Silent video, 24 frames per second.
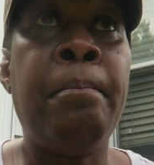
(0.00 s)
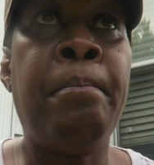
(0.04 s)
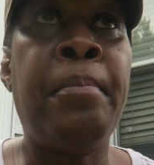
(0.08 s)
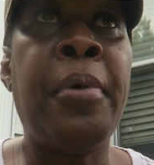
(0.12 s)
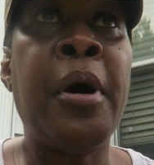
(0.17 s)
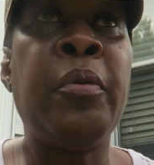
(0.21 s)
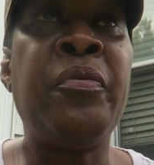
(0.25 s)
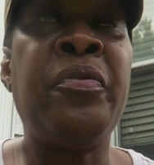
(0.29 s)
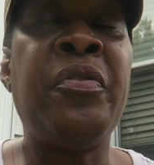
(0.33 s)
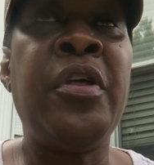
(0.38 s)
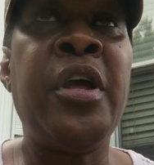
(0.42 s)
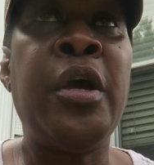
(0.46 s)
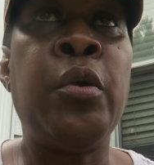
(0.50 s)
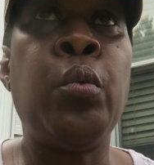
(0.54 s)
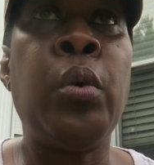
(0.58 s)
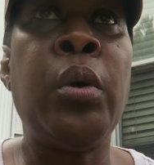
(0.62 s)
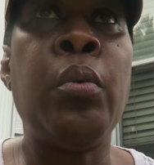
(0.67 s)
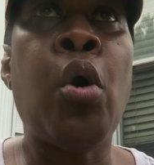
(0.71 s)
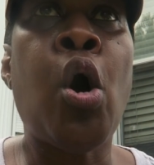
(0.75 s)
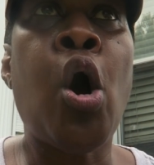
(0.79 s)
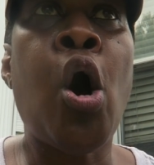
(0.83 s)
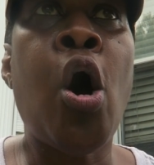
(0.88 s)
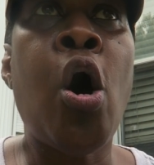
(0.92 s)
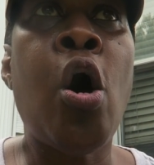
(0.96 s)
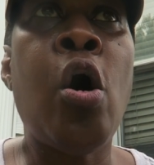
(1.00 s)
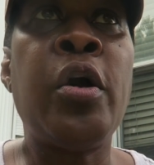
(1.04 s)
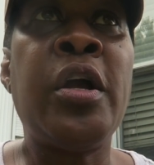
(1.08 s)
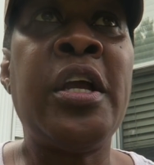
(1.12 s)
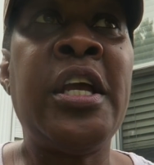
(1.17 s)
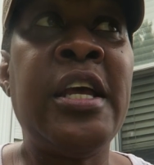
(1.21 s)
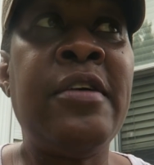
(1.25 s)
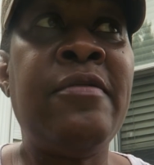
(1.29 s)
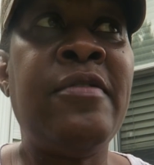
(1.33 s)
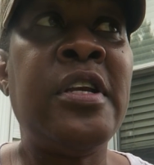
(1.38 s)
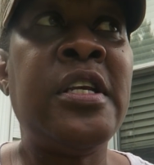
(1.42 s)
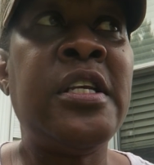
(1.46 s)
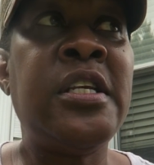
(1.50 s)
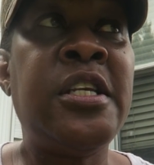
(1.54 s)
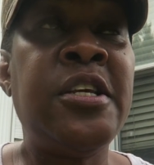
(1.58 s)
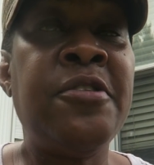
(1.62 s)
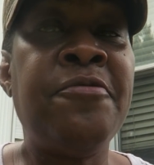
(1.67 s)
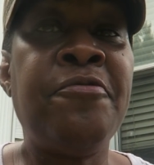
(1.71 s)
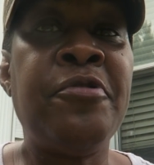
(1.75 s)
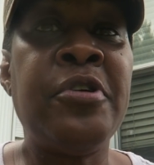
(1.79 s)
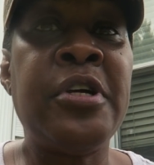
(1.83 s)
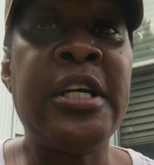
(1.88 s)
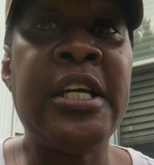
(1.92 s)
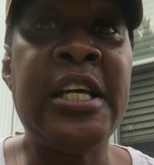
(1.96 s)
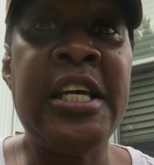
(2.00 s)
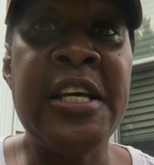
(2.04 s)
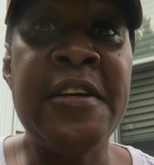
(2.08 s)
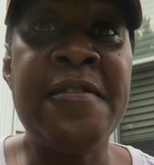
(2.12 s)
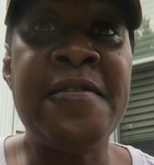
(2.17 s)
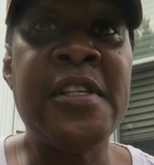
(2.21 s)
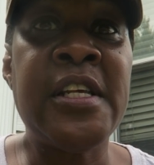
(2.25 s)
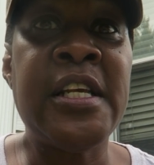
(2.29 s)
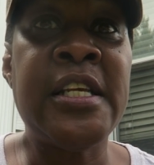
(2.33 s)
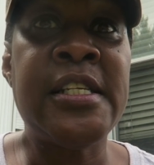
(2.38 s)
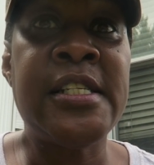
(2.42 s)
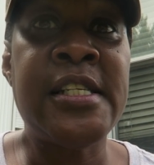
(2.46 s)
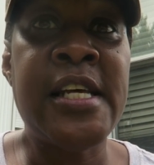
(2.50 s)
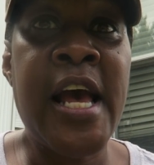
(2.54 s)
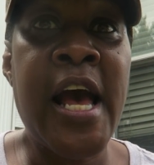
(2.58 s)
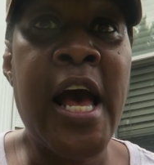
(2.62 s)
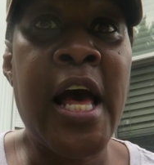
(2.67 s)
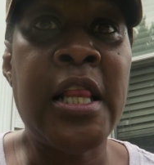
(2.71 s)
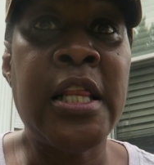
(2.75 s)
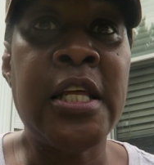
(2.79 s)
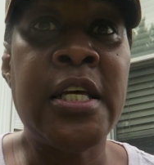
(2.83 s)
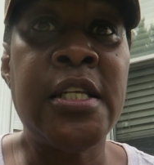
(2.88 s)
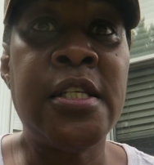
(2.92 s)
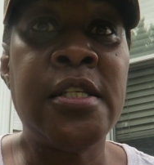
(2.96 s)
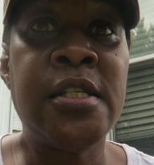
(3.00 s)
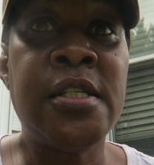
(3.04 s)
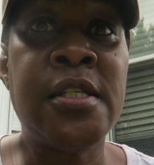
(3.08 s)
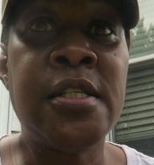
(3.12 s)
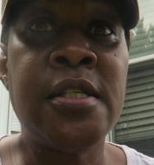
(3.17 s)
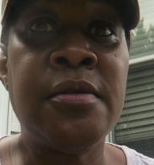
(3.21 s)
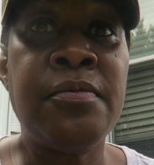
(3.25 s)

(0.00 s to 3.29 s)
but then we were all given different gifts and talents.